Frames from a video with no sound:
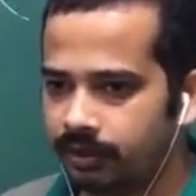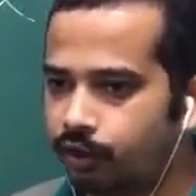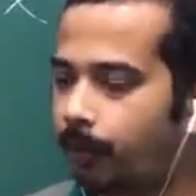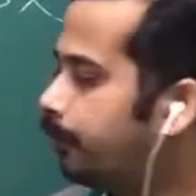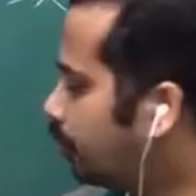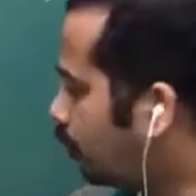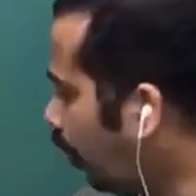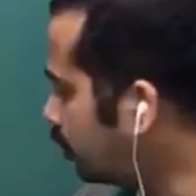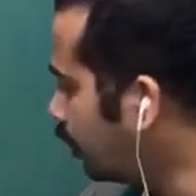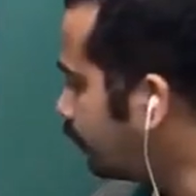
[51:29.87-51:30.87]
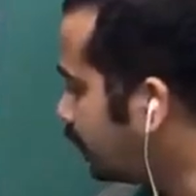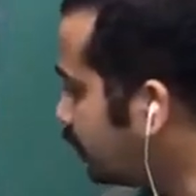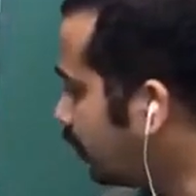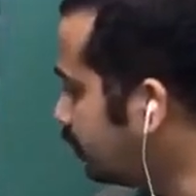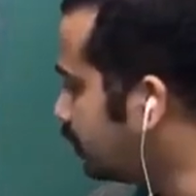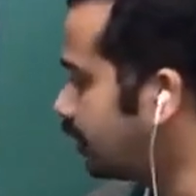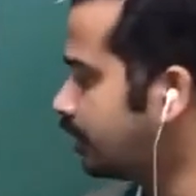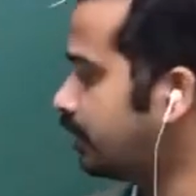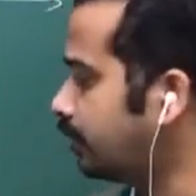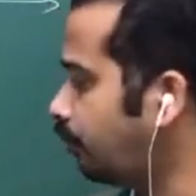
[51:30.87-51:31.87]
So because of this
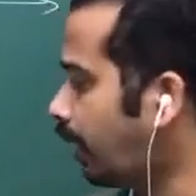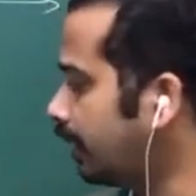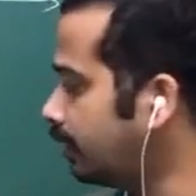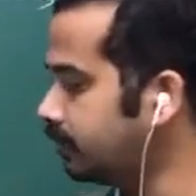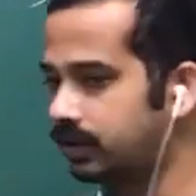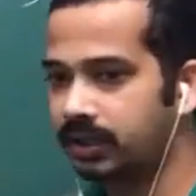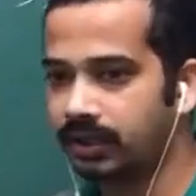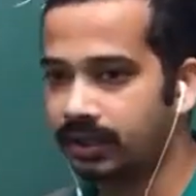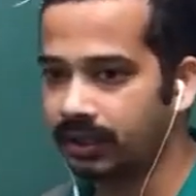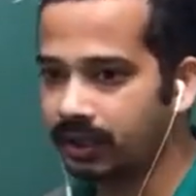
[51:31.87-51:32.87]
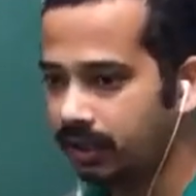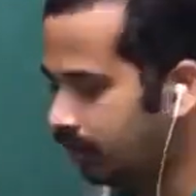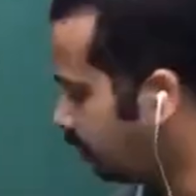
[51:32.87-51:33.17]
uncertainty, y uncertainty,